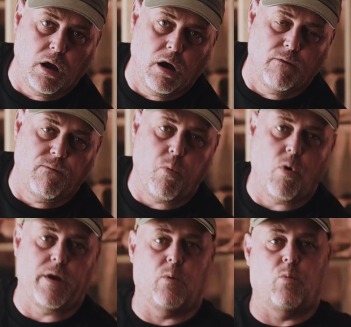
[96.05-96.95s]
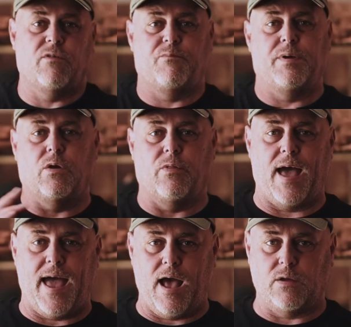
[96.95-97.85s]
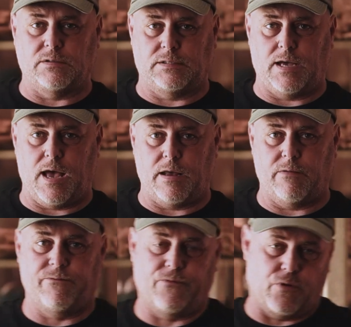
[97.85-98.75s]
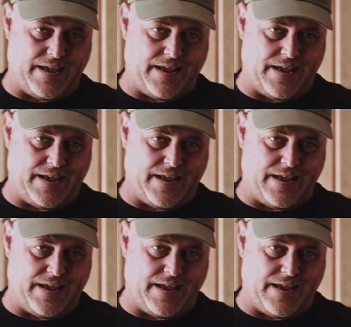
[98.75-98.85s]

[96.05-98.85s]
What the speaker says: of what it would have been on the outside. For